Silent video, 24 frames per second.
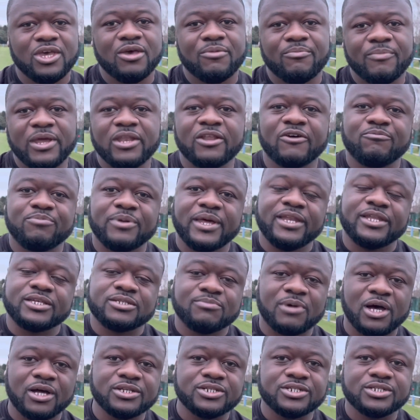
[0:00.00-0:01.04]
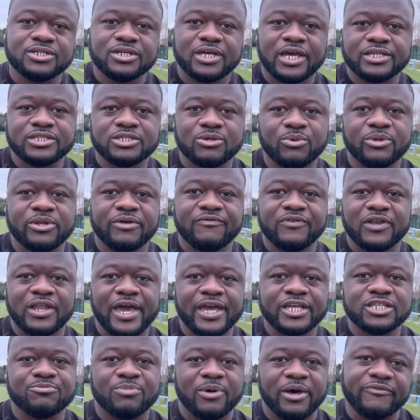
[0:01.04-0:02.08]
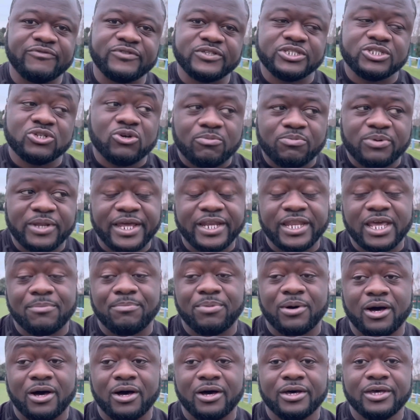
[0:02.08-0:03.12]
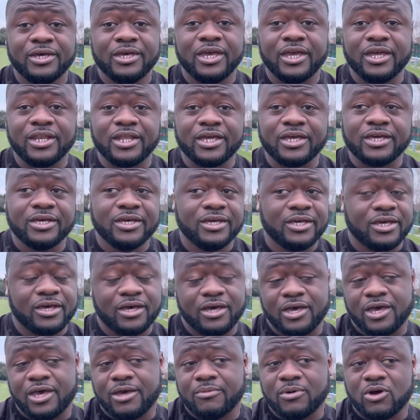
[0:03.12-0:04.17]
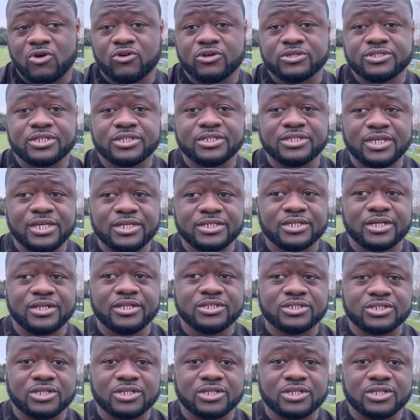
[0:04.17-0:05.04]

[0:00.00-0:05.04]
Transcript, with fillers: May not have played as much as they would have liked, but have still played their part in it um, across the season.